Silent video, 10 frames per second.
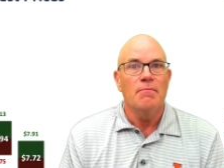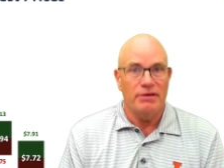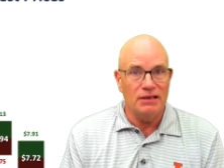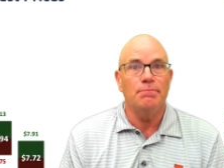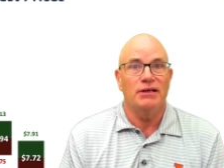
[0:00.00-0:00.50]

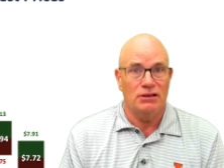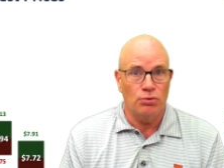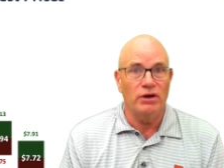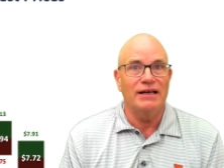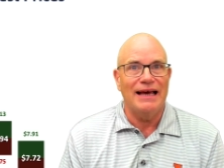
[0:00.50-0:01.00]
be
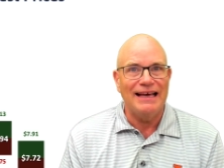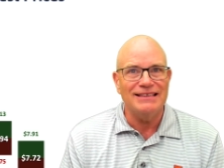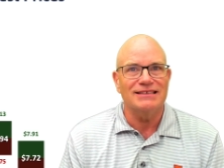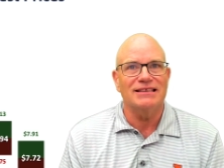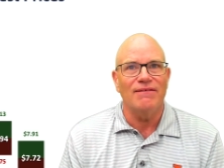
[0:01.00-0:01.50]
between
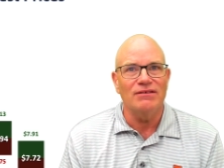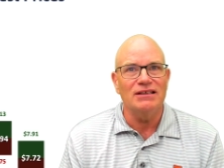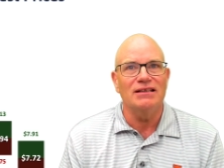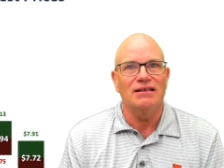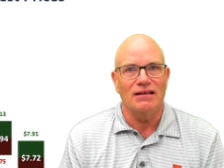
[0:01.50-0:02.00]
eight
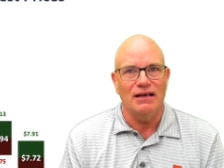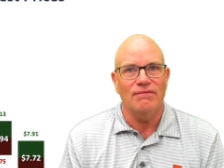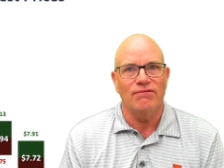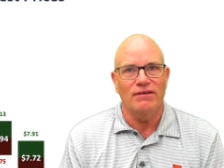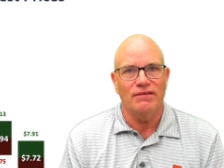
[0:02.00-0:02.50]
seventeen and
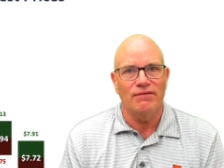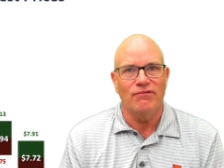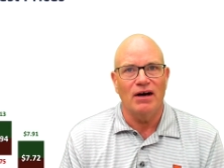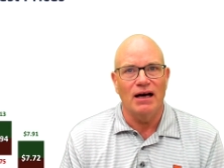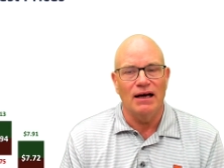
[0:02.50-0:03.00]
eight
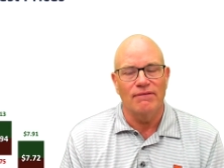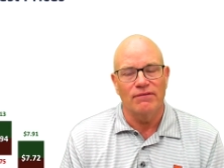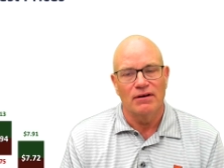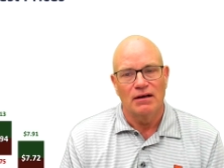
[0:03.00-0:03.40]
fifty-five.